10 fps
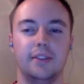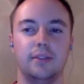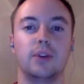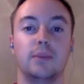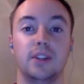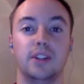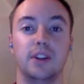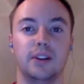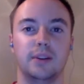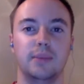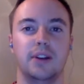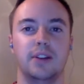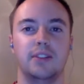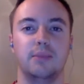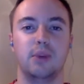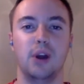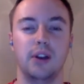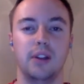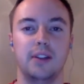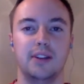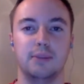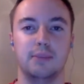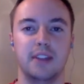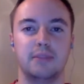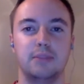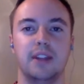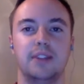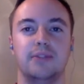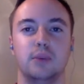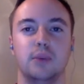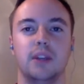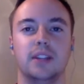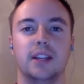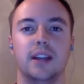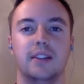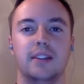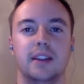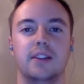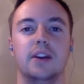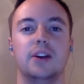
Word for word: Welcome to Young Americans Abroad, your best place for weekly content